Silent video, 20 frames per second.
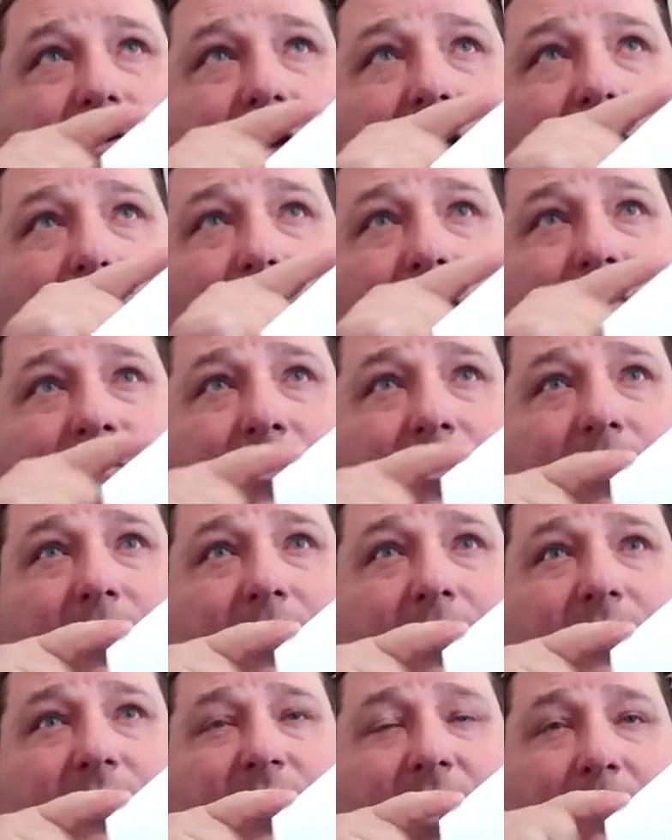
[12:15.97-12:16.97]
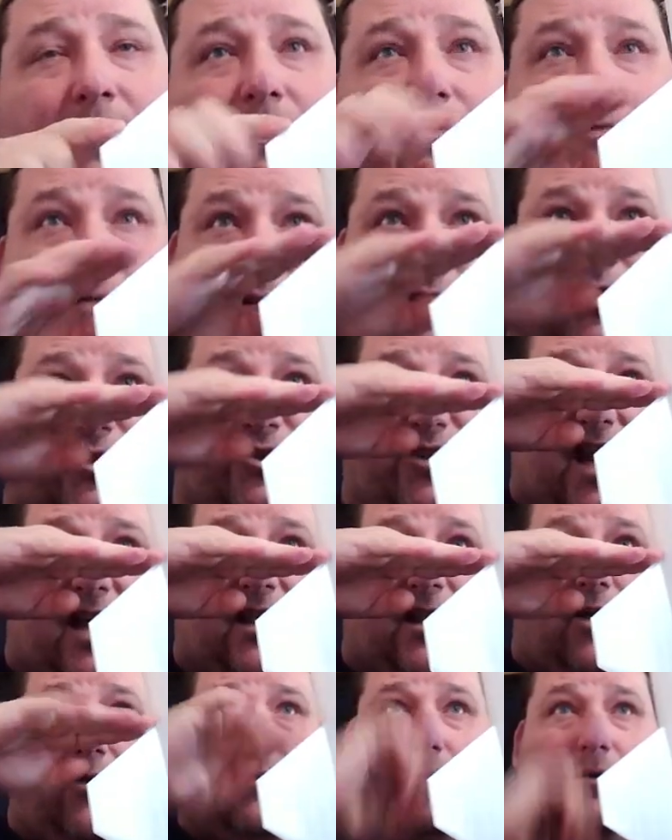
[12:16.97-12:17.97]
however, can be really
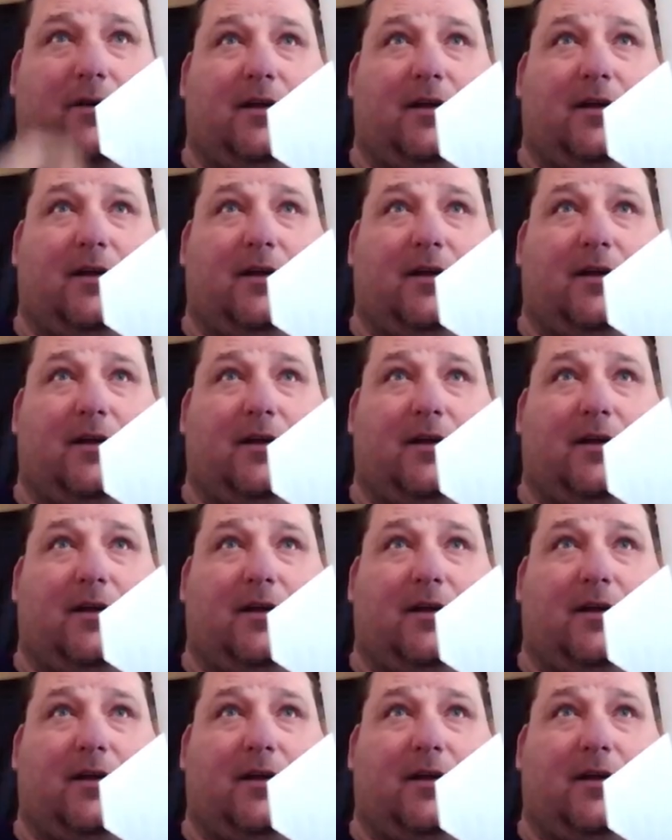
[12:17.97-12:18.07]
shallow.